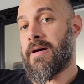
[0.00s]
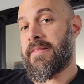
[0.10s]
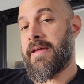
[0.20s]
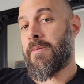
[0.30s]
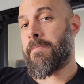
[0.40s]

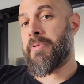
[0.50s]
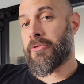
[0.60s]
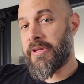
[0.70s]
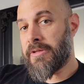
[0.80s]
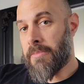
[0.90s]
They are
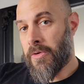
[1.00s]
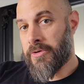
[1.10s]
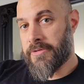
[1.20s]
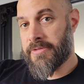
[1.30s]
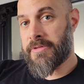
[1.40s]
building the
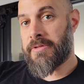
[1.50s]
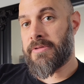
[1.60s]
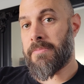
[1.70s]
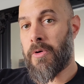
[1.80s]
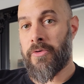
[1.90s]
motors
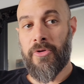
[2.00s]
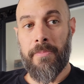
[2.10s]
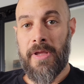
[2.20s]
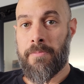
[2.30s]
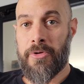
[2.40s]
are
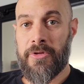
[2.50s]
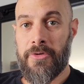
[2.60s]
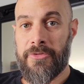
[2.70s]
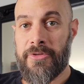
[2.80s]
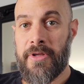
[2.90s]
being
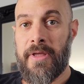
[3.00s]
produced,